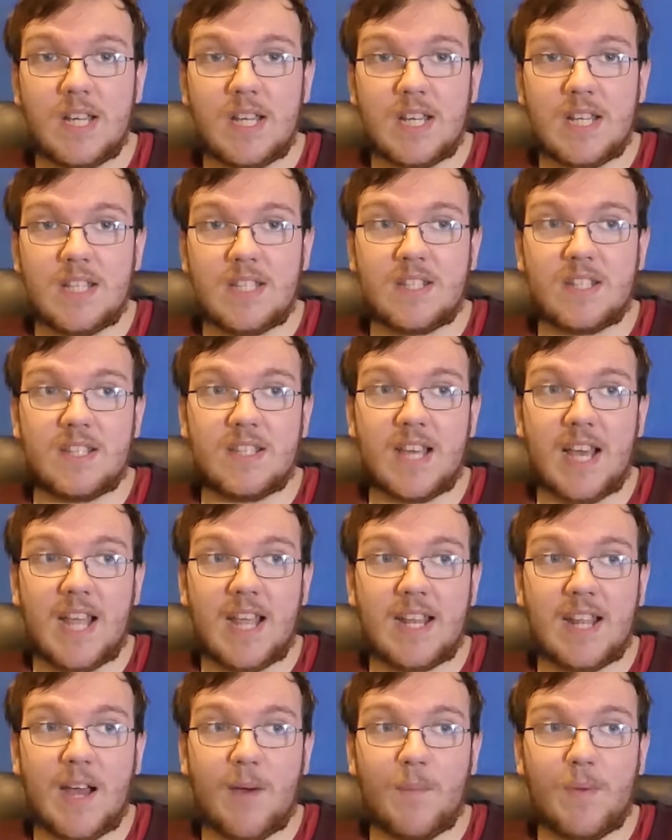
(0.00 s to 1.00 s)
is the
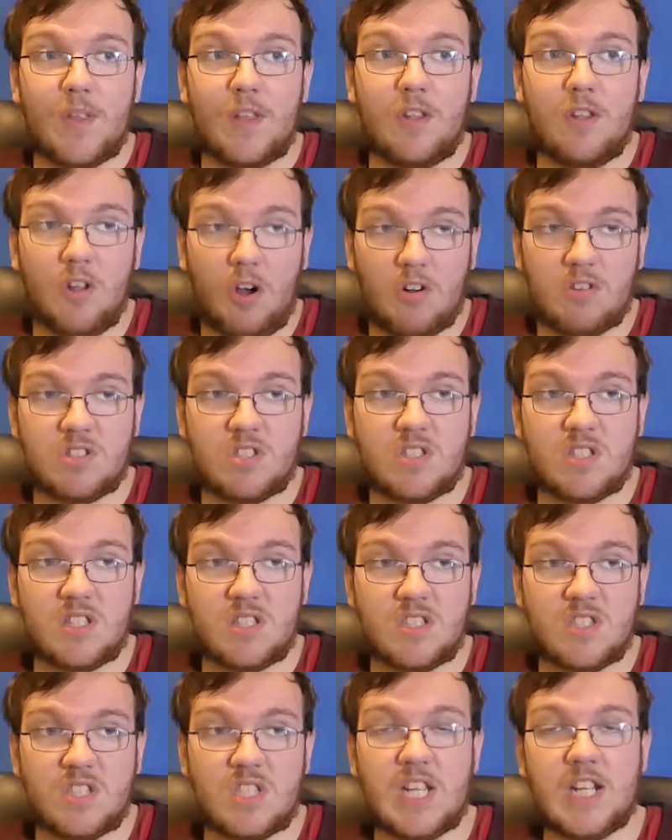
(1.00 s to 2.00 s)
day that we lost
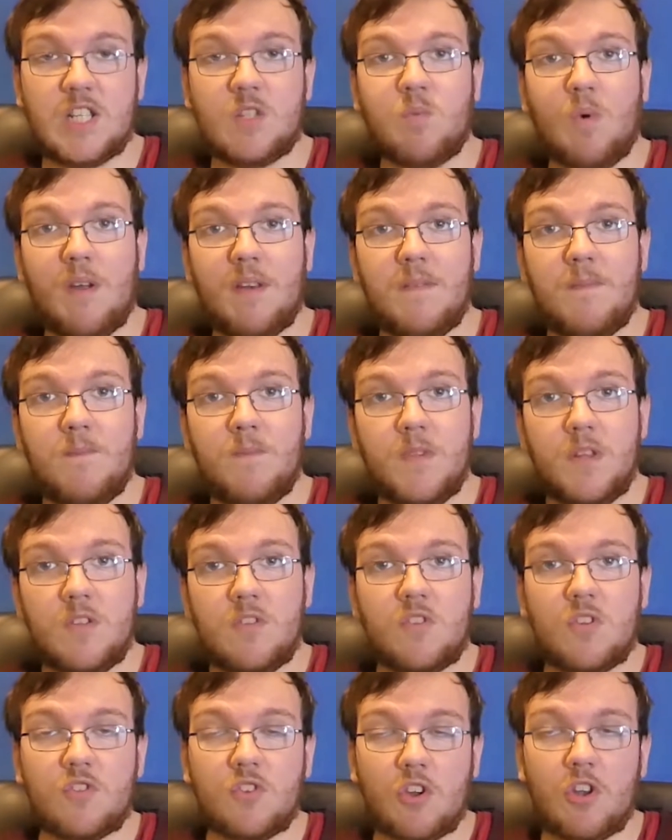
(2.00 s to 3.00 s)
6-1
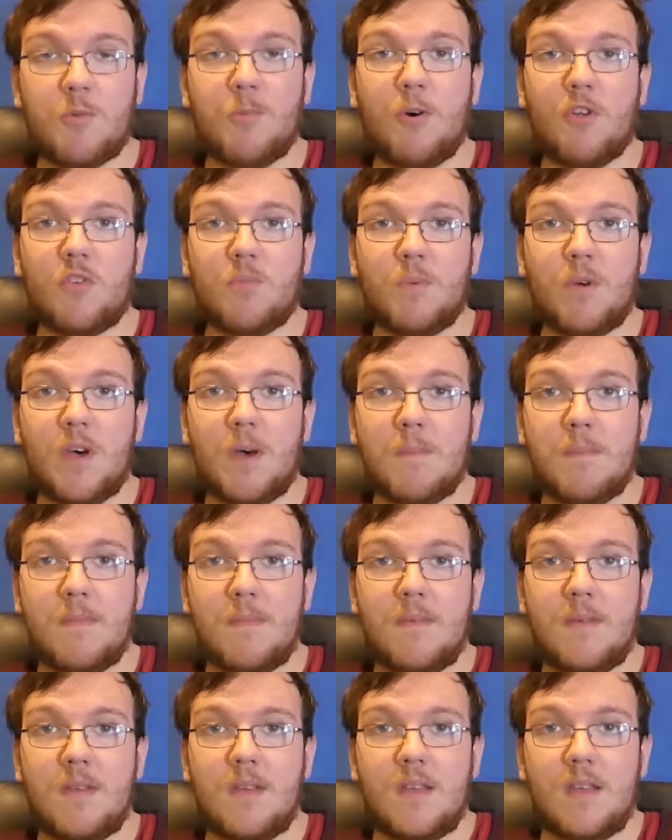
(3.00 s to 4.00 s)
to Tottenham Hotspur
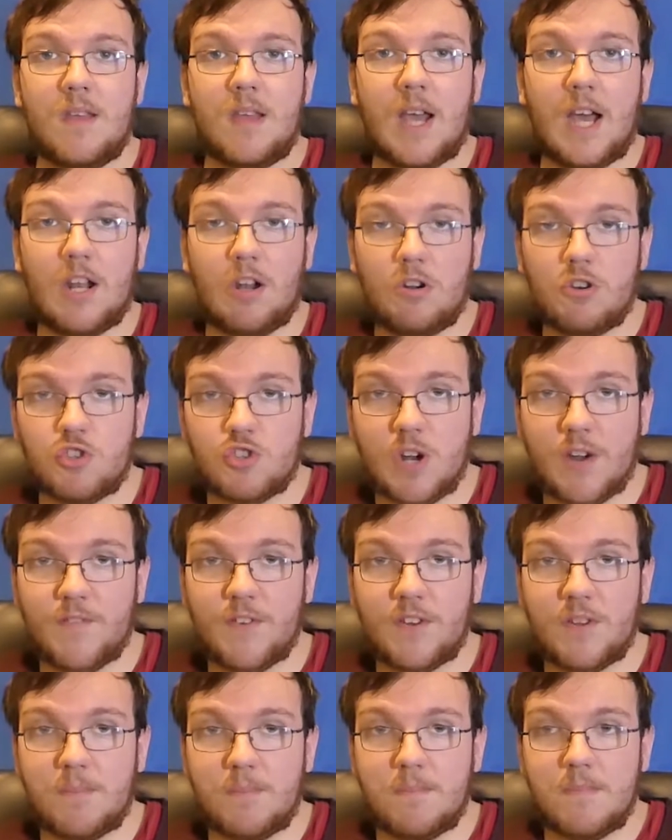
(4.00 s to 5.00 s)
at Old
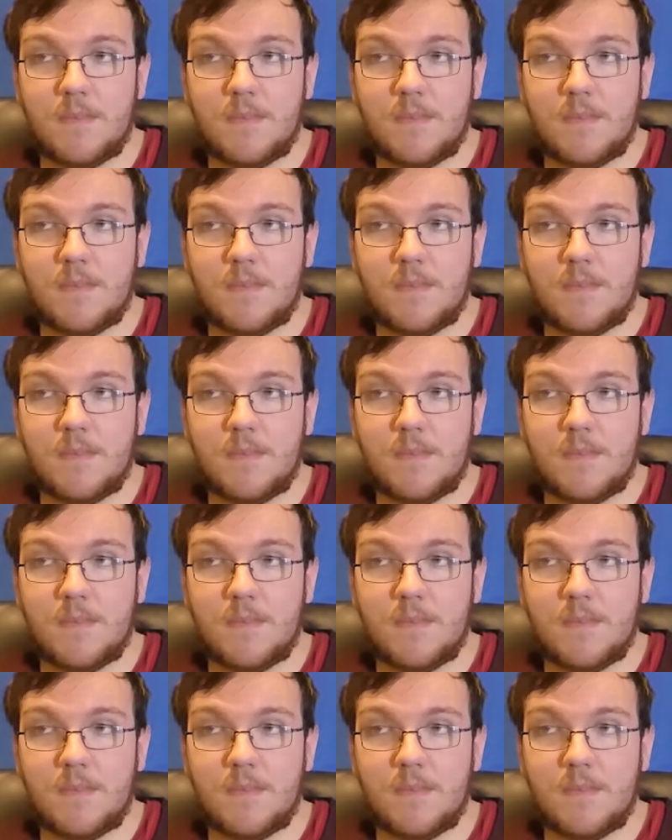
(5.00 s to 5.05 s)
Trafford.